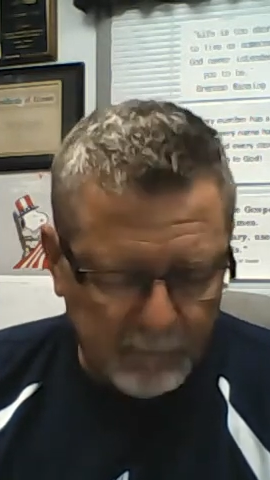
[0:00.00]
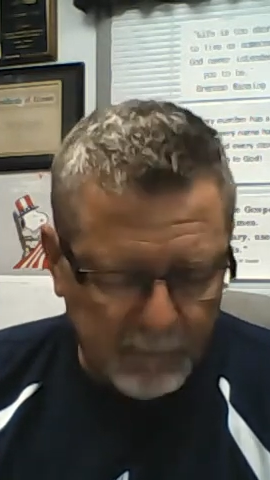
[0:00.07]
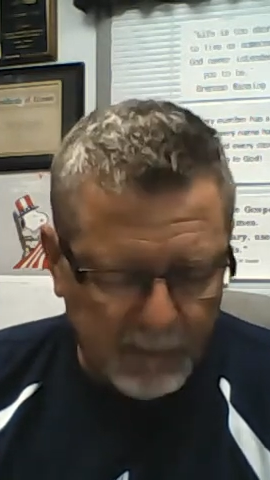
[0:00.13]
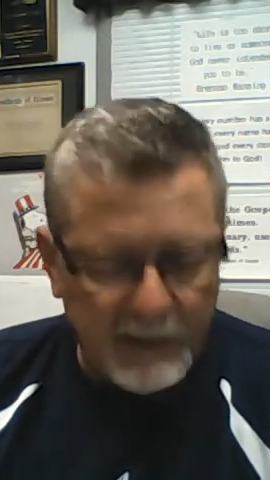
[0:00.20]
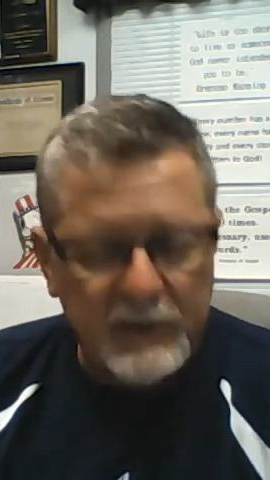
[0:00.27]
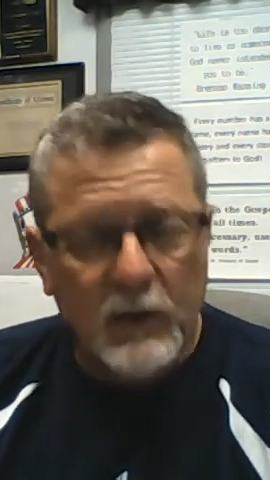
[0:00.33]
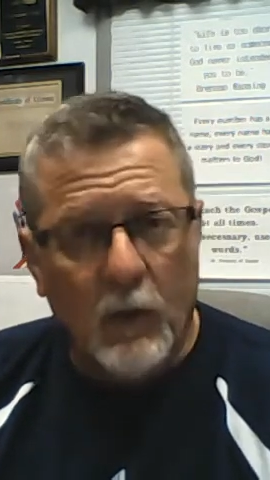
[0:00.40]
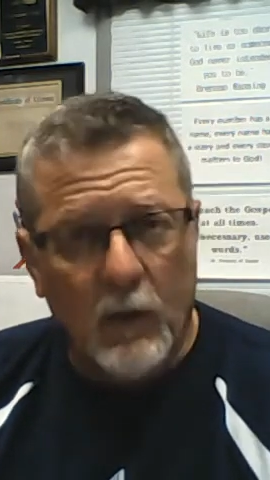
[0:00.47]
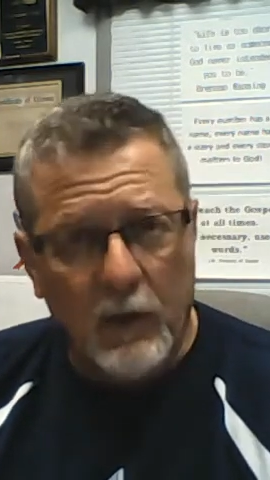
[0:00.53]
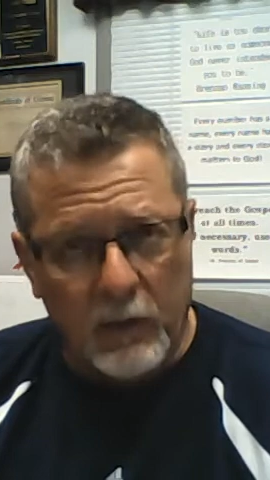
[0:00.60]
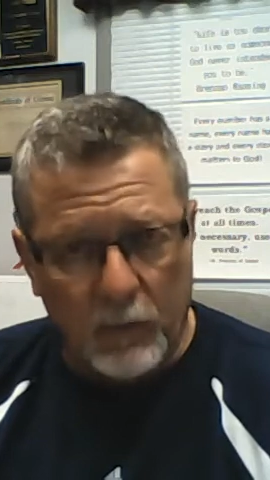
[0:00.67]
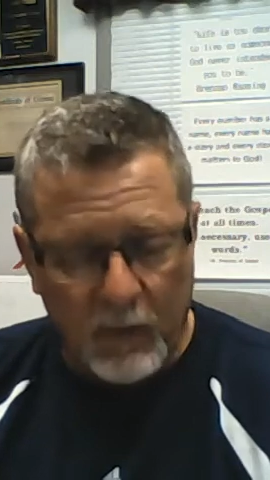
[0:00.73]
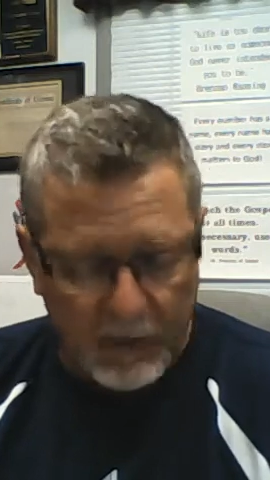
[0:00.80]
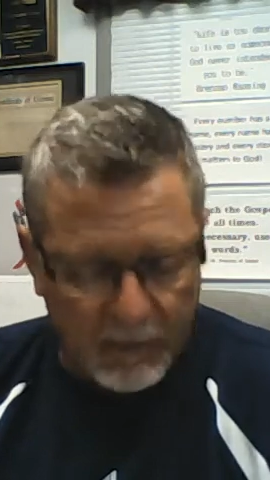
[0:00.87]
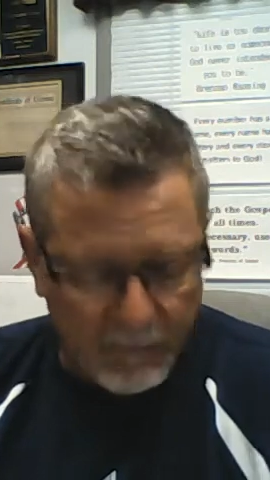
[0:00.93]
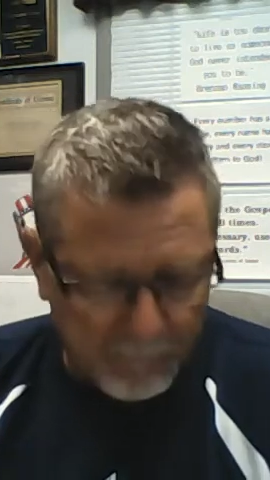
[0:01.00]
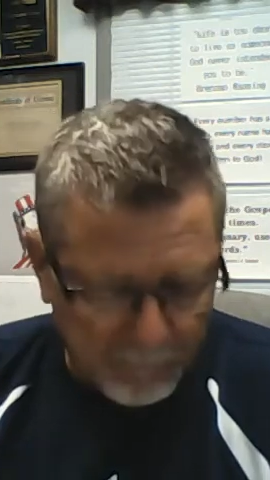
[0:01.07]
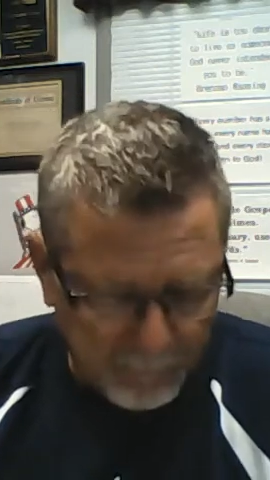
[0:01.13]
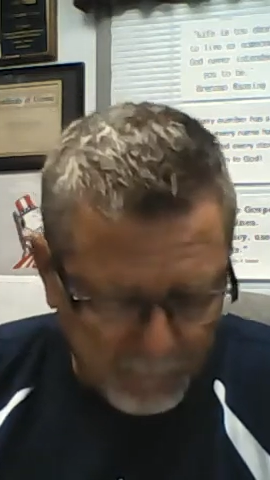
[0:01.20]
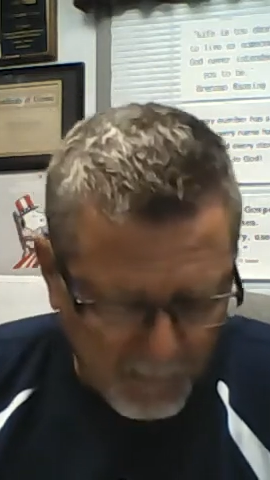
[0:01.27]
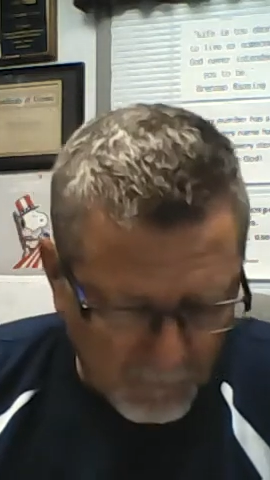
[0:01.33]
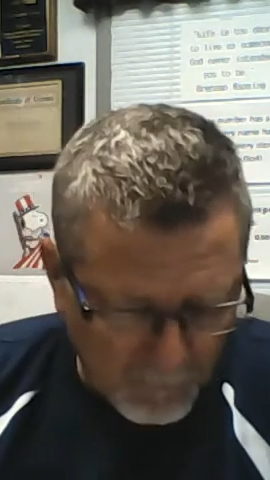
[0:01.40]
But let's go on and read
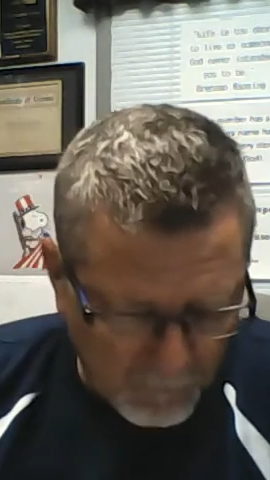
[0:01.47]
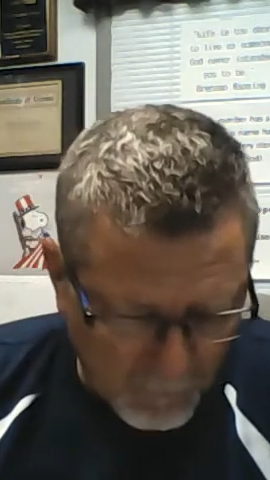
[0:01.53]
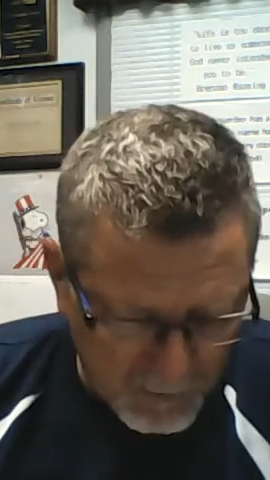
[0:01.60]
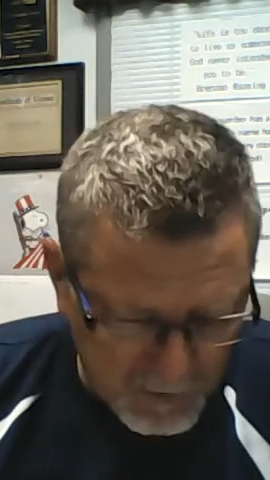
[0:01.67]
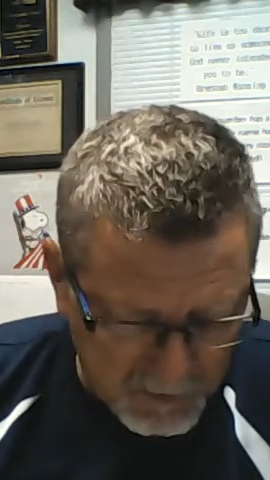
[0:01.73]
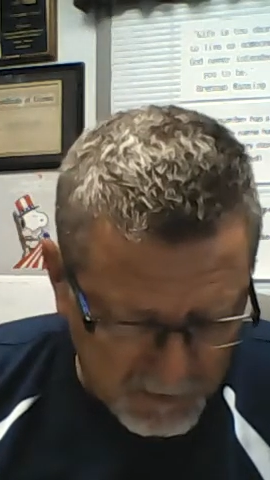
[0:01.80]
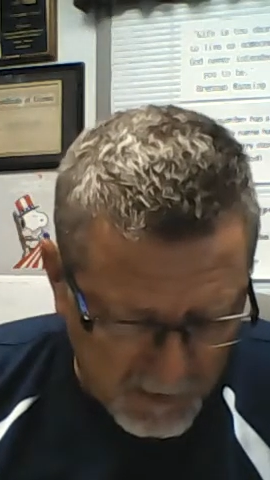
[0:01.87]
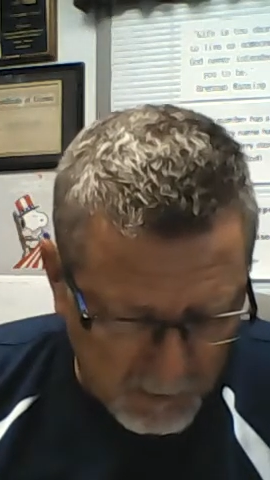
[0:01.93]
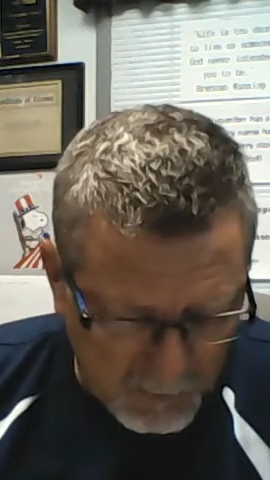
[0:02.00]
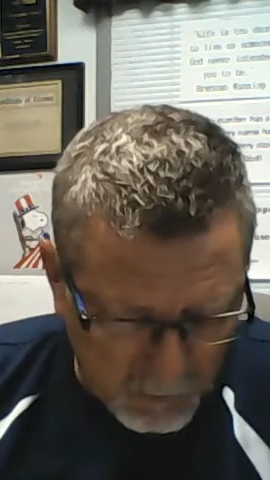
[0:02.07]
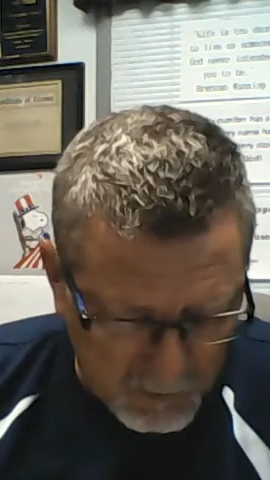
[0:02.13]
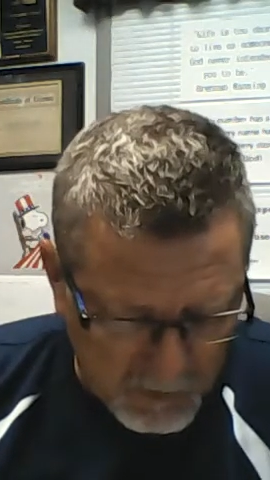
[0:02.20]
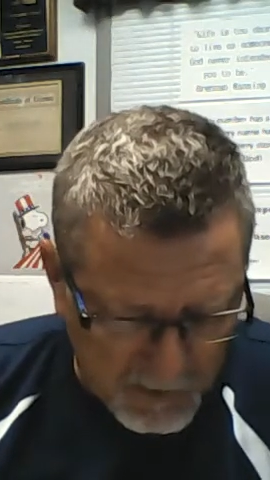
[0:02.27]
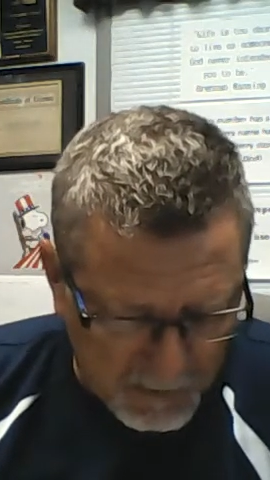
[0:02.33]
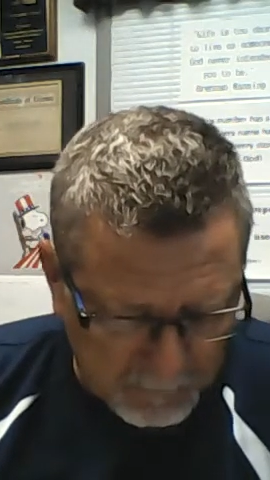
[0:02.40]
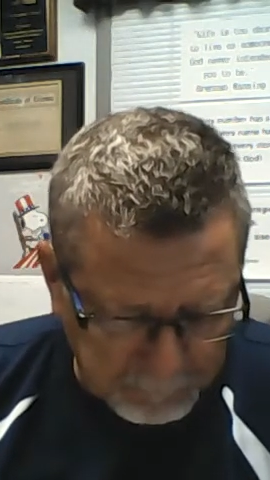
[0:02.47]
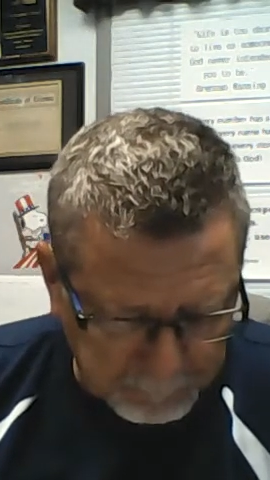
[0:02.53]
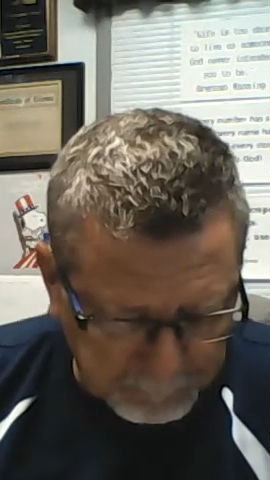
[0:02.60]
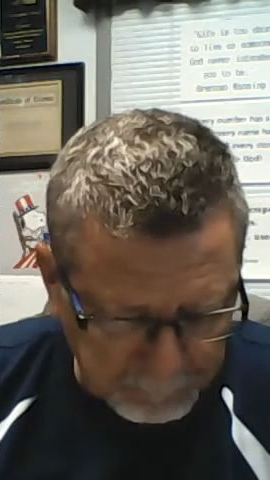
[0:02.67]
verses 8 through 10.